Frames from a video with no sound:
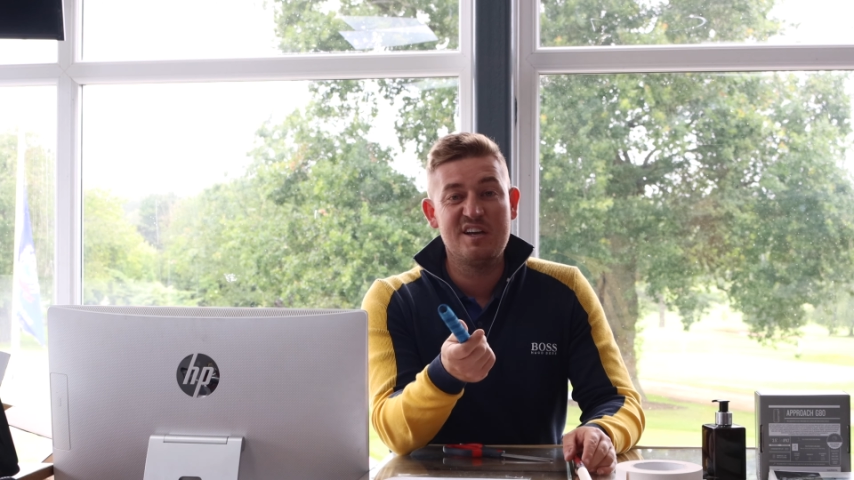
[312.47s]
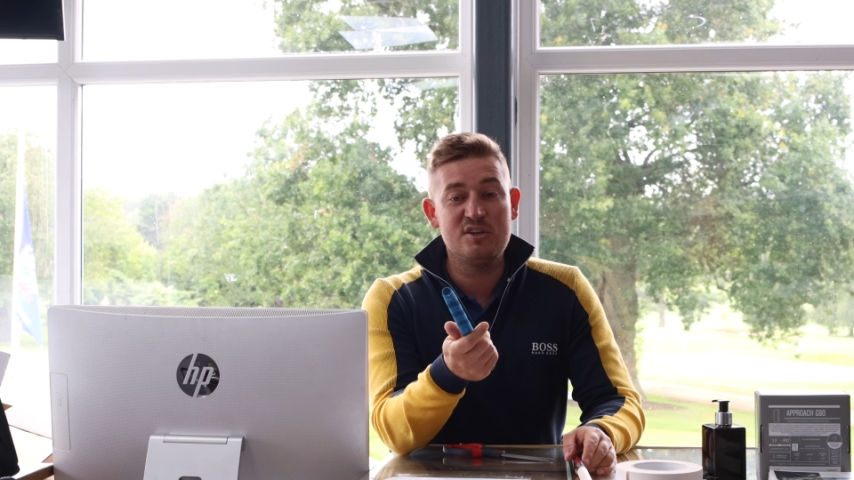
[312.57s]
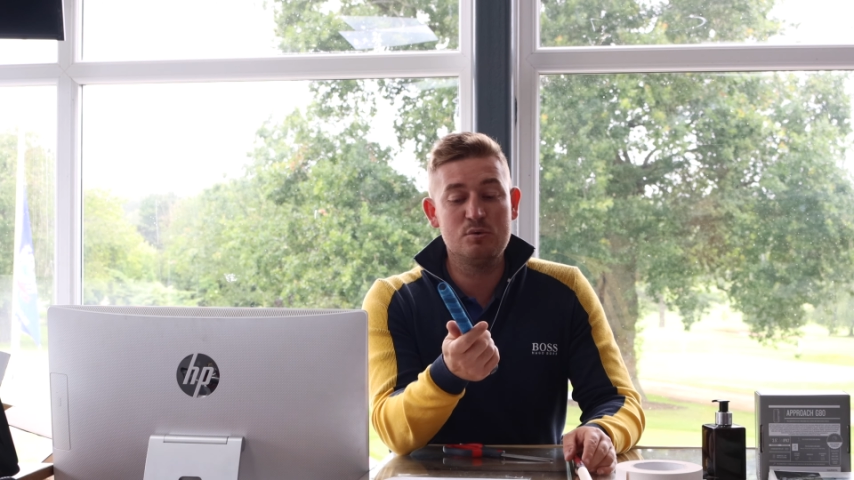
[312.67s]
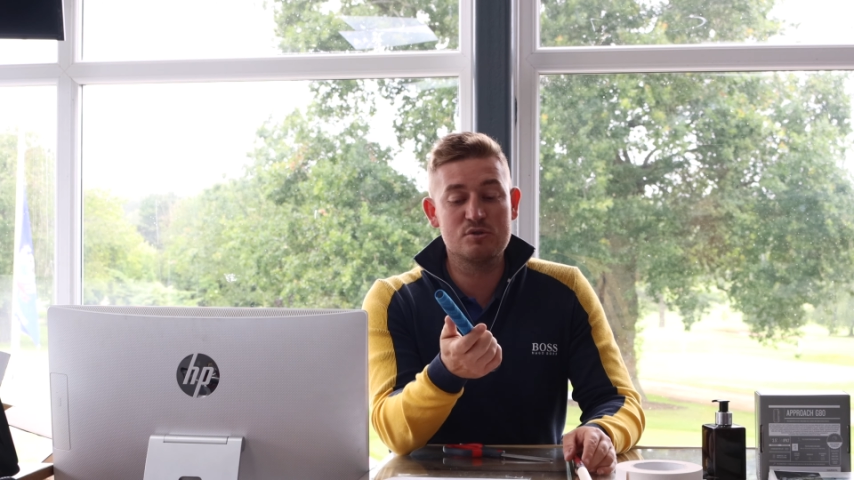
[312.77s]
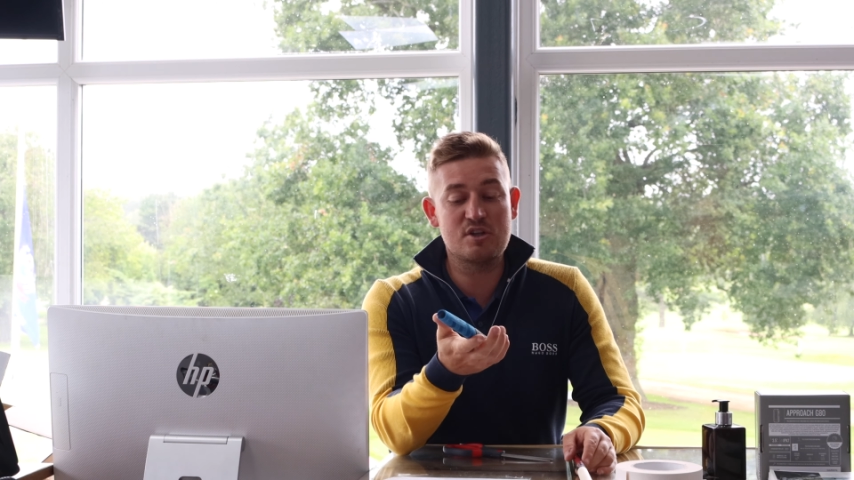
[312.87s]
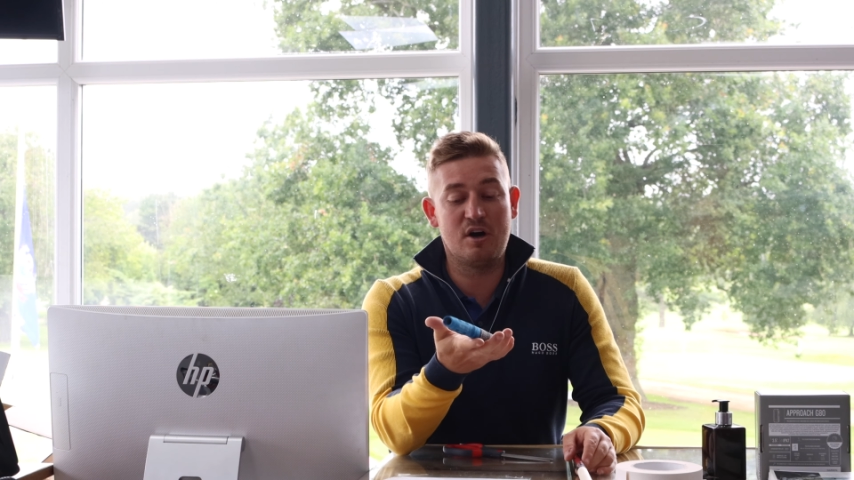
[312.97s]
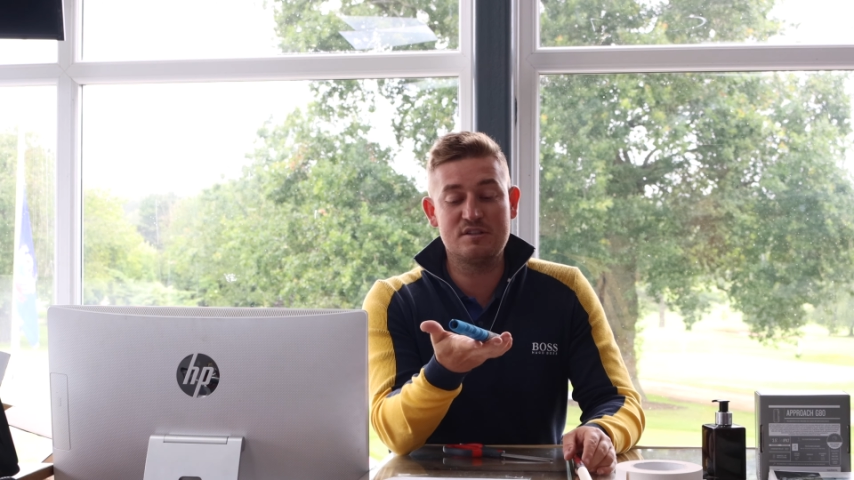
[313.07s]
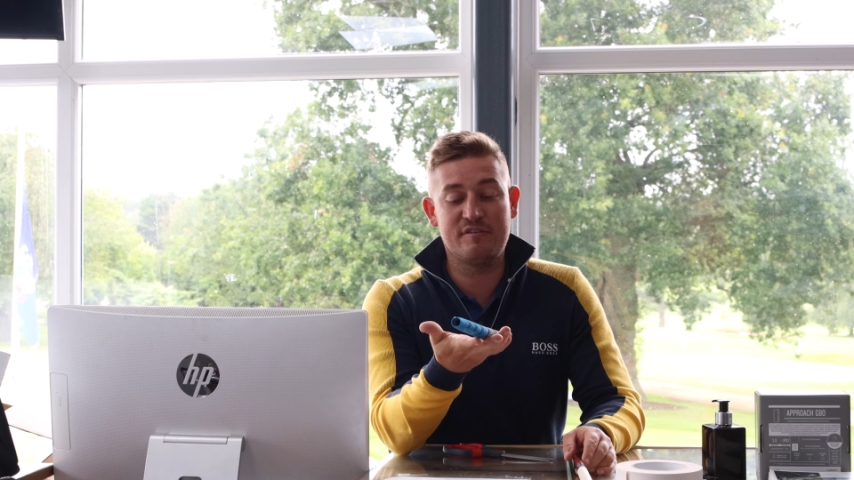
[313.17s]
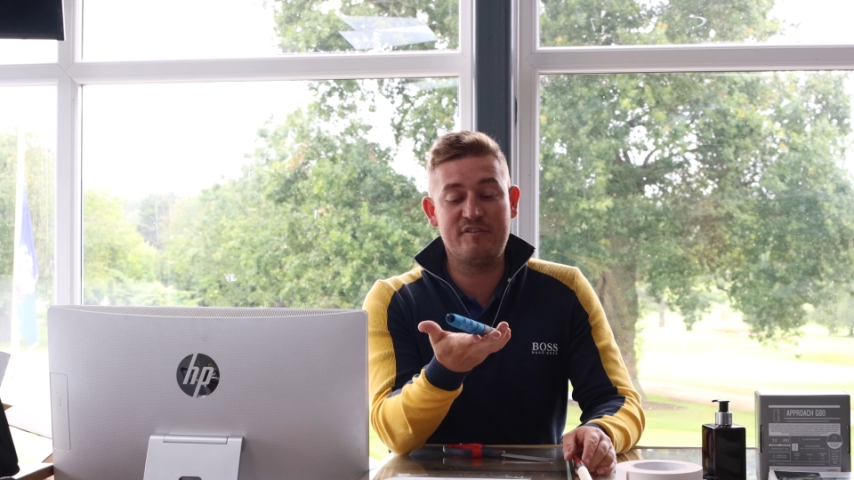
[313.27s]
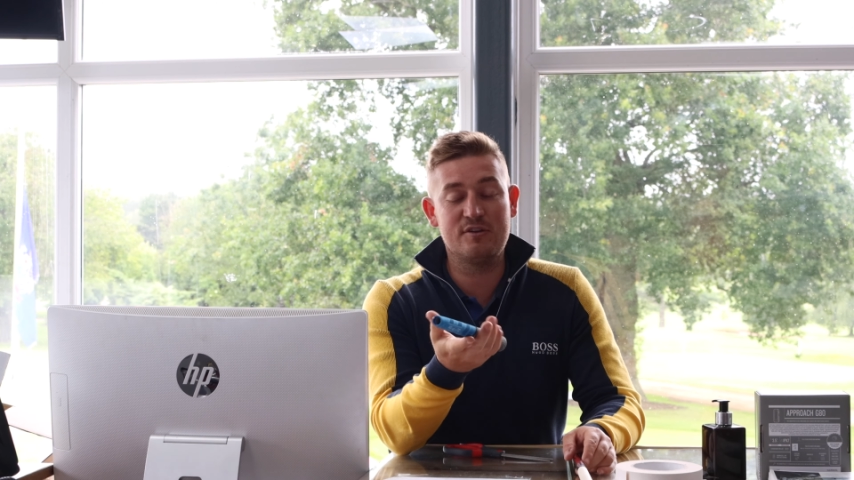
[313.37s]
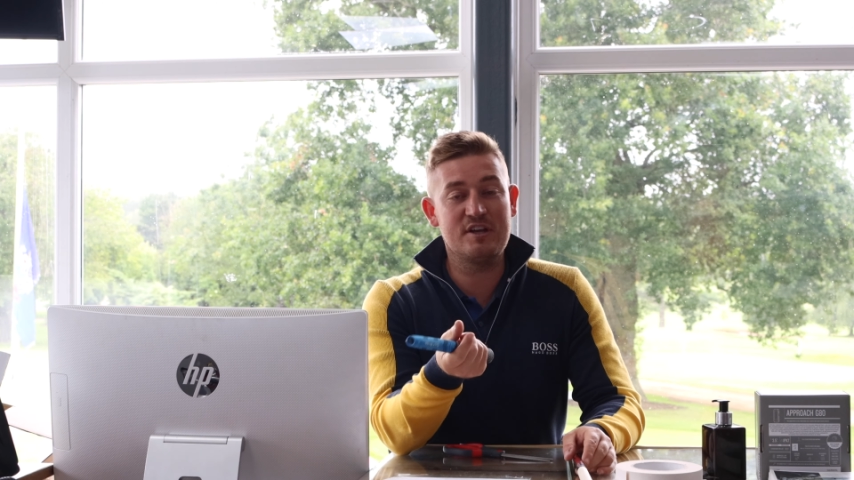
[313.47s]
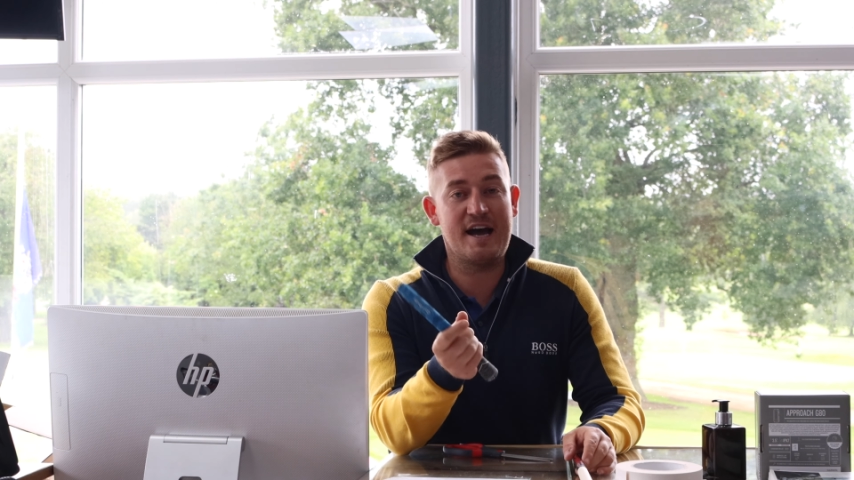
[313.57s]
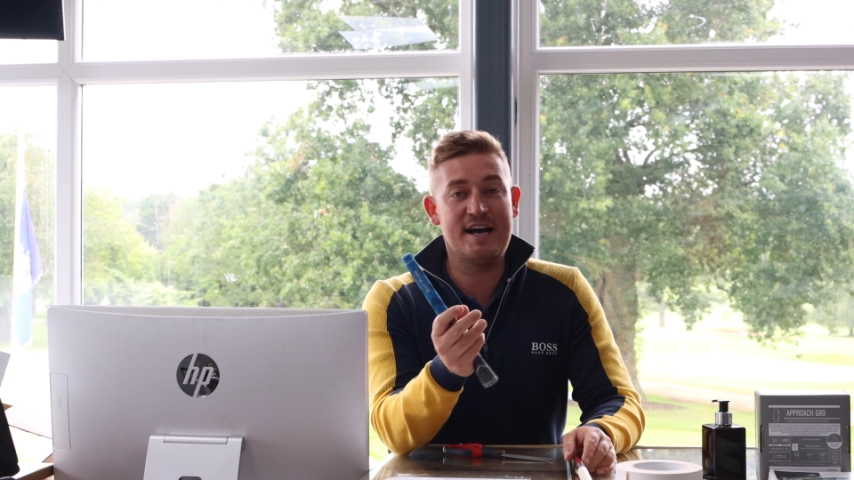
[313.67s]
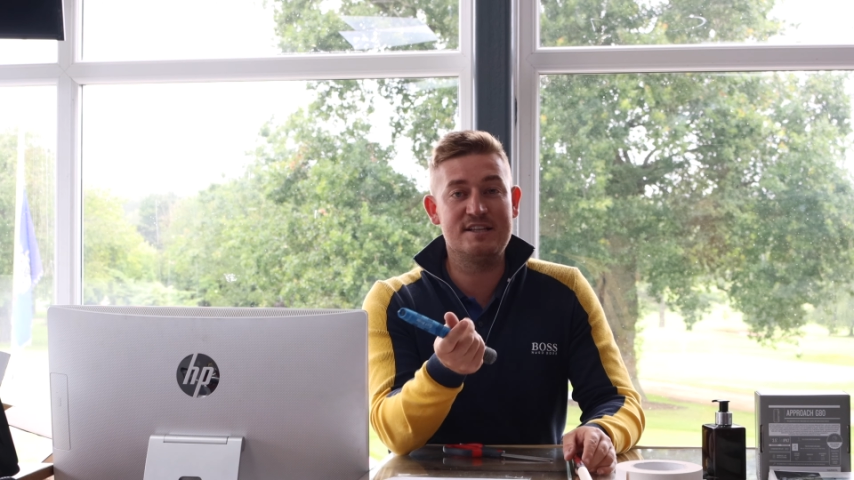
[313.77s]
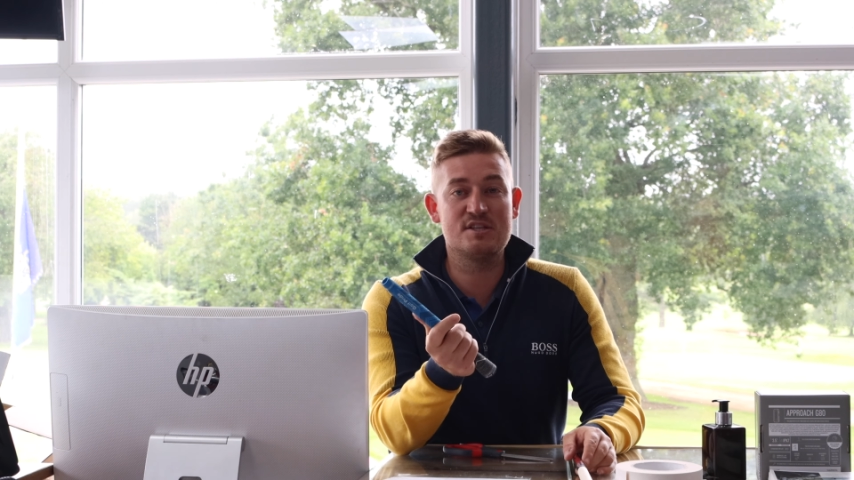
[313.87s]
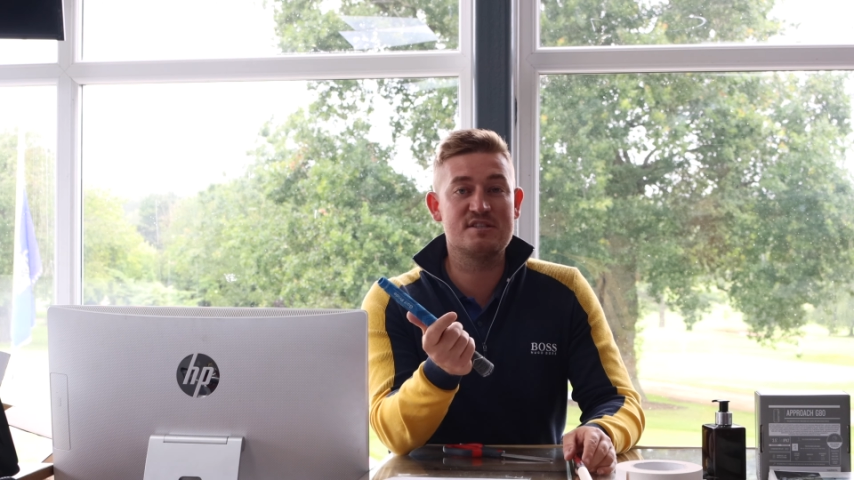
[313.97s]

you'll start to feel that your hands